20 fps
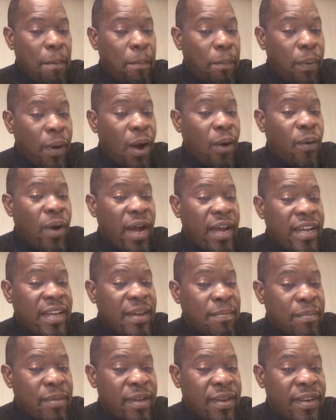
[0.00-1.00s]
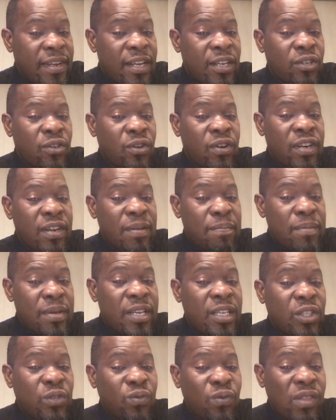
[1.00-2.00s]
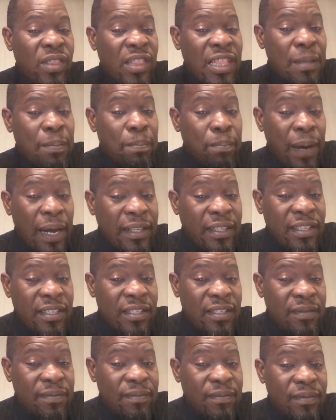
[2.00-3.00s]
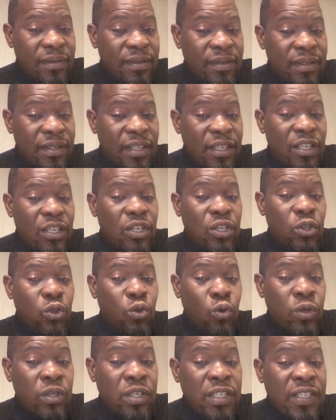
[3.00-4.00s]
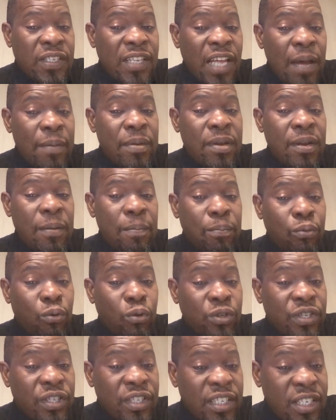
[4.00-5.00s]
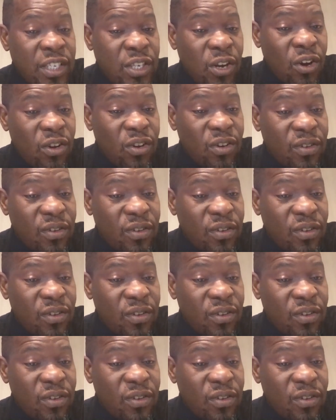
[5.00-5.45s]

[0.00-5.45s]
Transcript: Power in mediation remains with the parties to determine procedure,